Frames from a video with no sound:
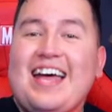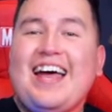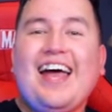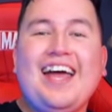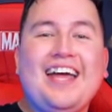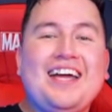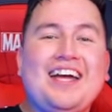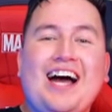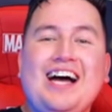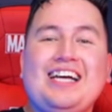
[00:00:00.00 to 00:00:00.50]

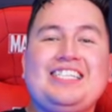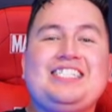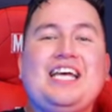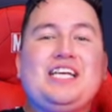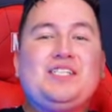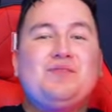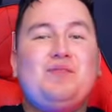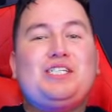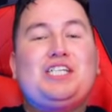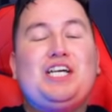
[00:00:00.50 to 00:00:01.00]
Hey guys,
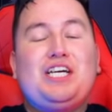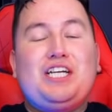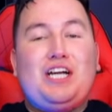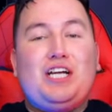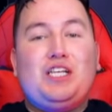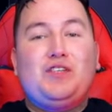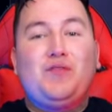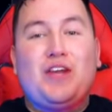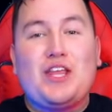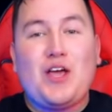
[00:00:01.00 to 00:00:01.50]
thanks so much for clicking
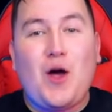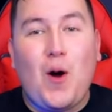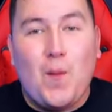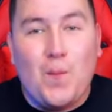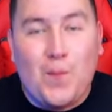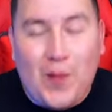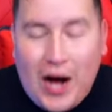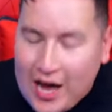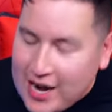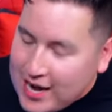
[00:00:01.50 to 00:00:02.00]
on this video.
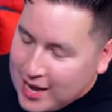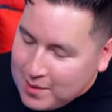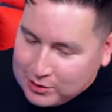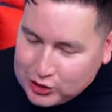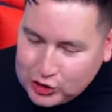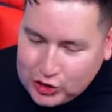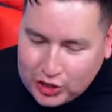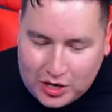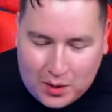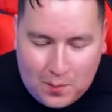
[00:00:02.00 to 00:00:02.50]
My name
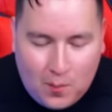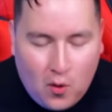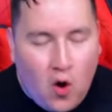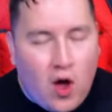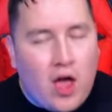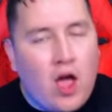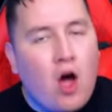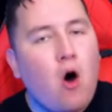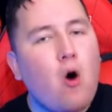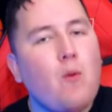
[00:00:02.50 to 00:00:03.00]
is Chucky
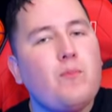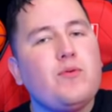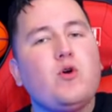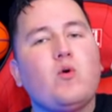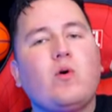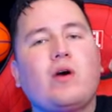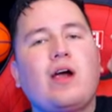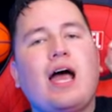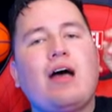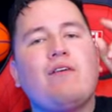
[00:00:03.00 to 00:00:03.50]
Boy. Hope
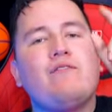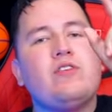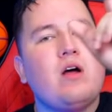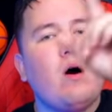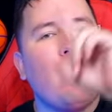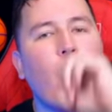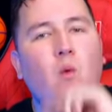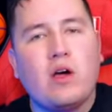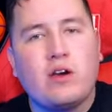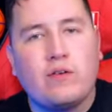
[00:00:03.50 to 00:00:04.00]
you are having
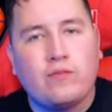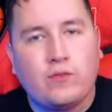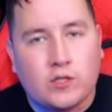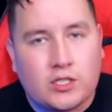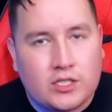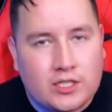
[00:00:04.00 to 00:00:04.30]
a wonderful